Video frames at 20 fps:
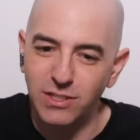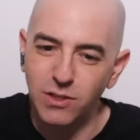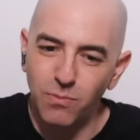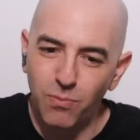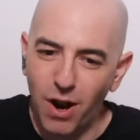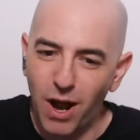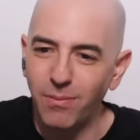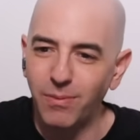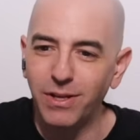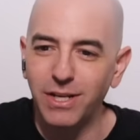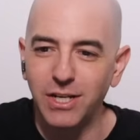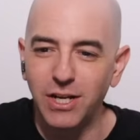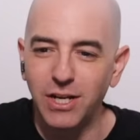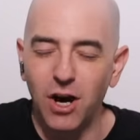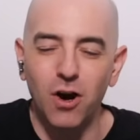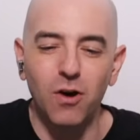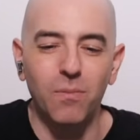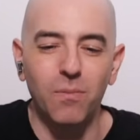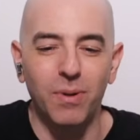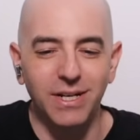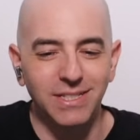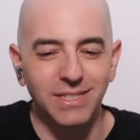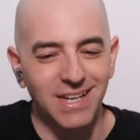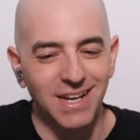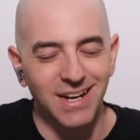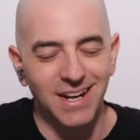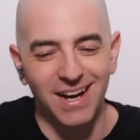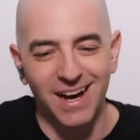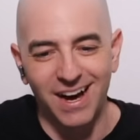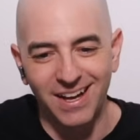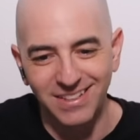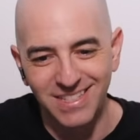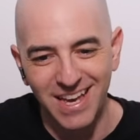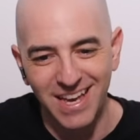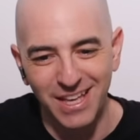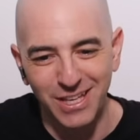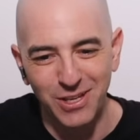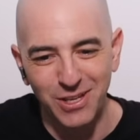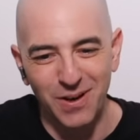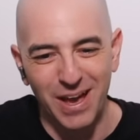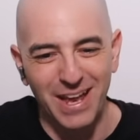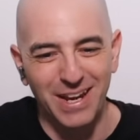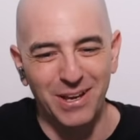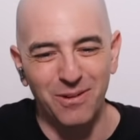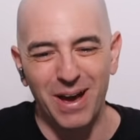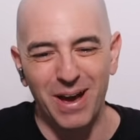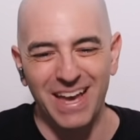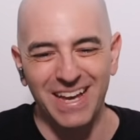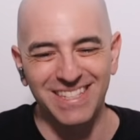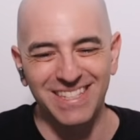You probably know, but uh, I'll tell you anyways.